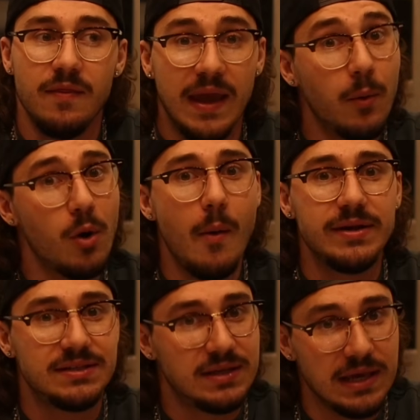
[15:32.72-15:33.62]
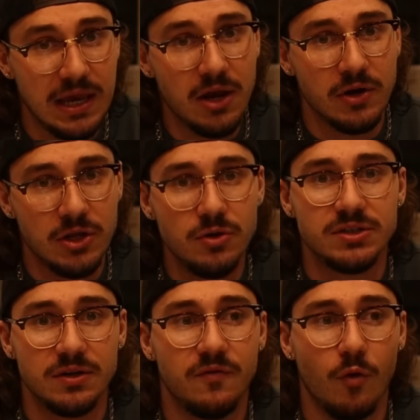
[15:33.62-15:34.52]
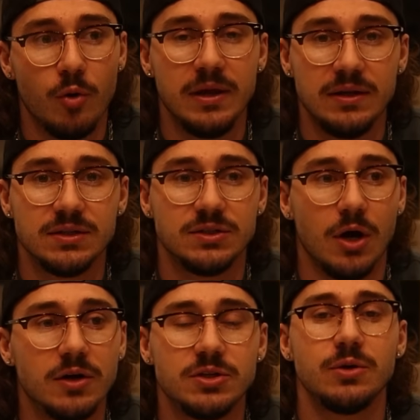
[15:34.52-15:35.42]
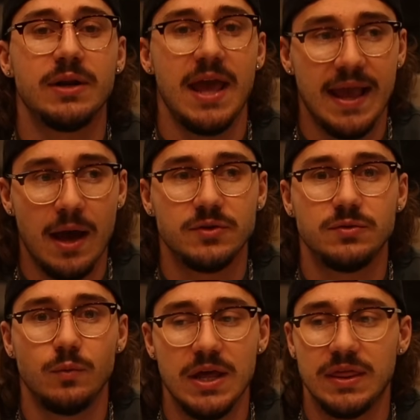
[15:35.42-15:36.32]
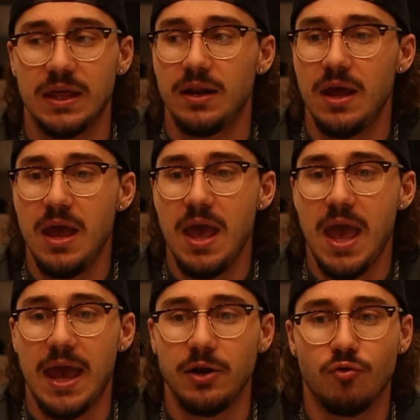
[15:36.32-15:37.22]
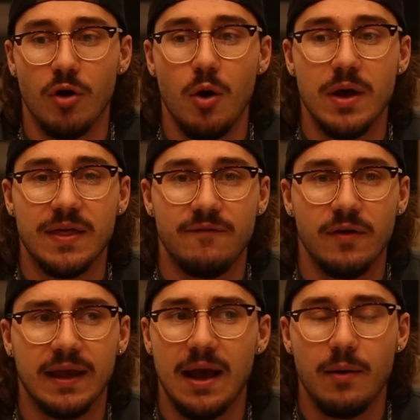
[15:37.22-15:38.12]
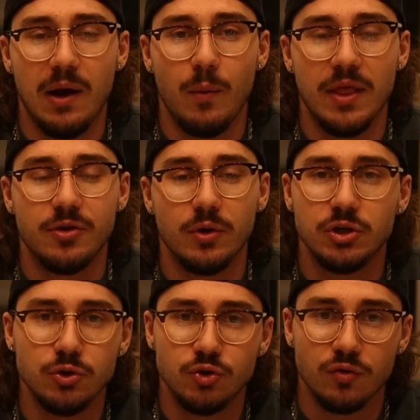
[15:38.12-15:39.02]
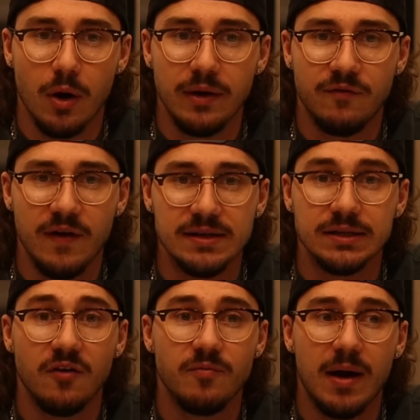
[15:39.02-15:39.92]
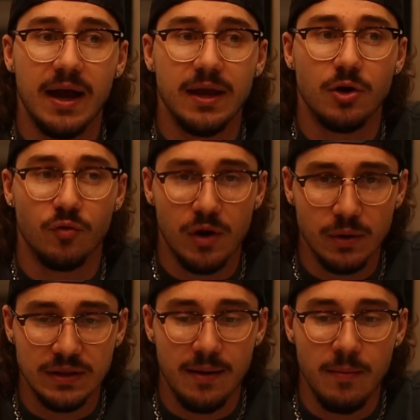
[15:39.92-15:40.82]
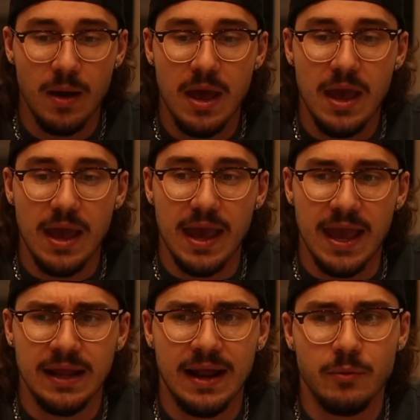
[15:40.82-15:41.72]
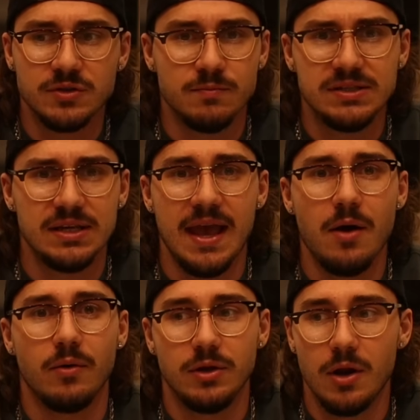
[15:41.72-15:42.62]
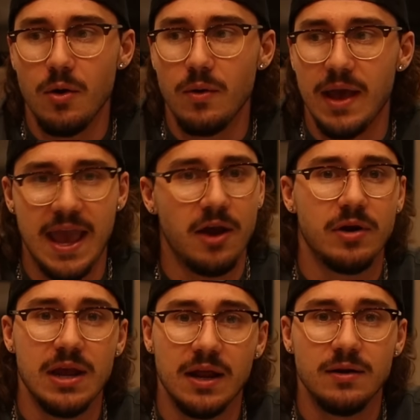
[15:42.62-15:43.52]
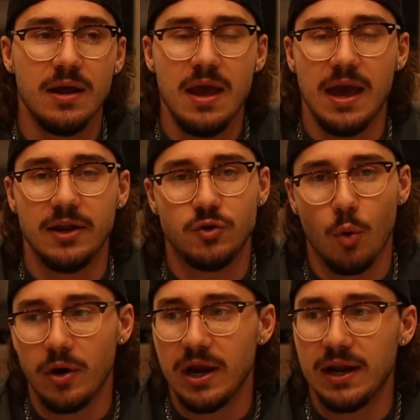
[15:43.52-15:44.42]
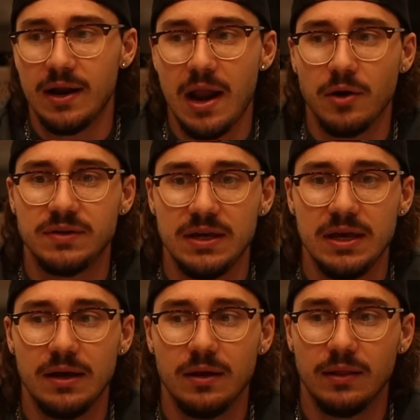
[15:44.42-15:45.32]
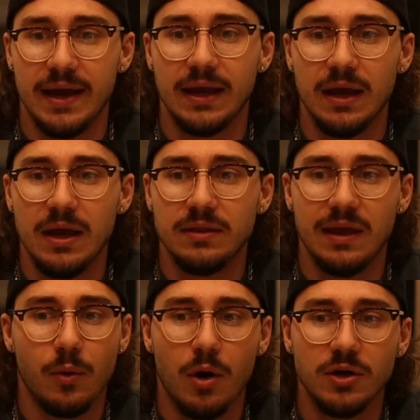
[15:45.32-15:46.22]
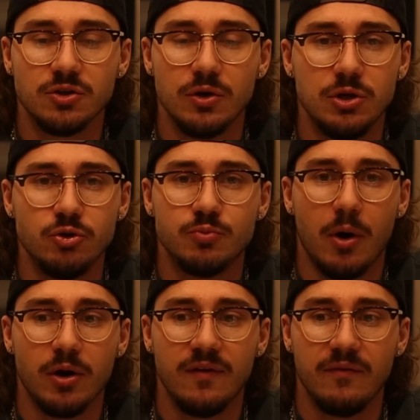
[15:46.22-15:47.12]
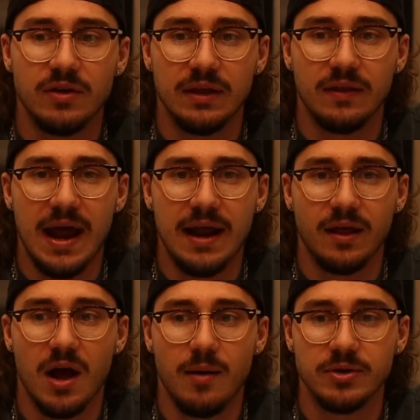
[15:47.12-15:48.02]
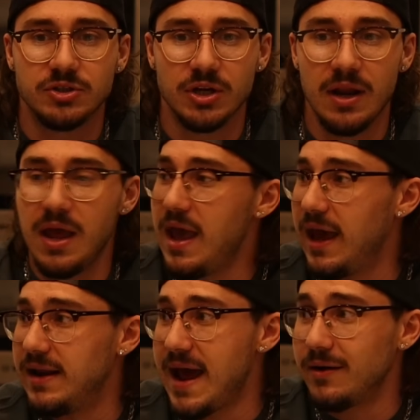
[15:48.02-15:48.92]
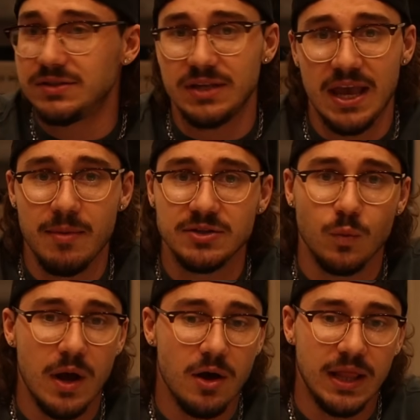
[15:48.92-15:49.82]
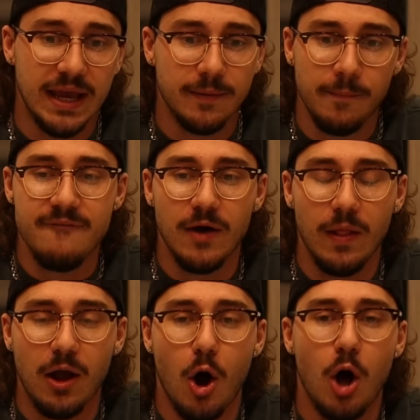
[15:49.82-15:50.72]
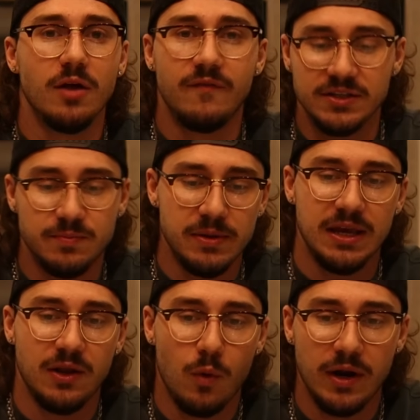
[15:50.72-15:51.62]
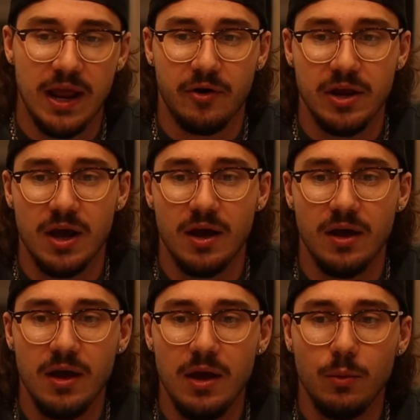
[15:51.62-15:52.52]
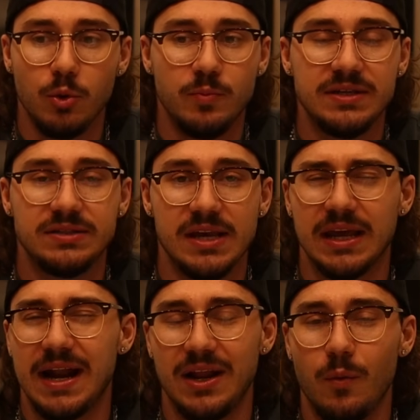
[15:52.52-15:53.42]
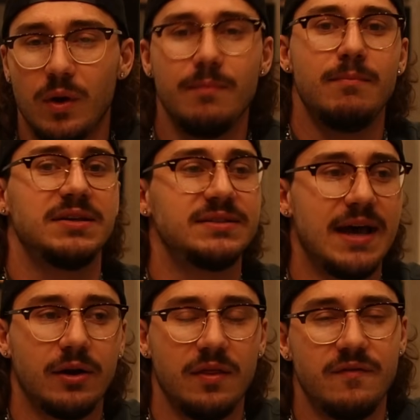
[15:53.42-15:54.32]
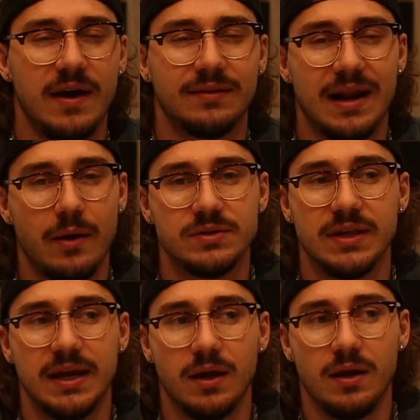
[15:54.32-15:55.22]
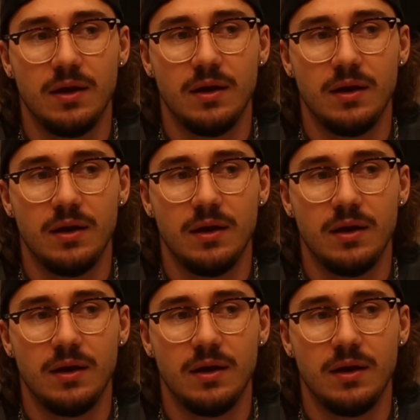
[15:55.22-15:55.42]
they were always here in Houston for me to talk to and hang out with and grow with. I feel like I went through a huge growing phase of my career with them, and I was missing out, you know? Harry and Dorian and LT, like, they were also a huge part of everything that I had accomplished. And now Sam as well. Like, I felt like all of us being in one area would be sick, and I didn't want to miss out on the fact that I was like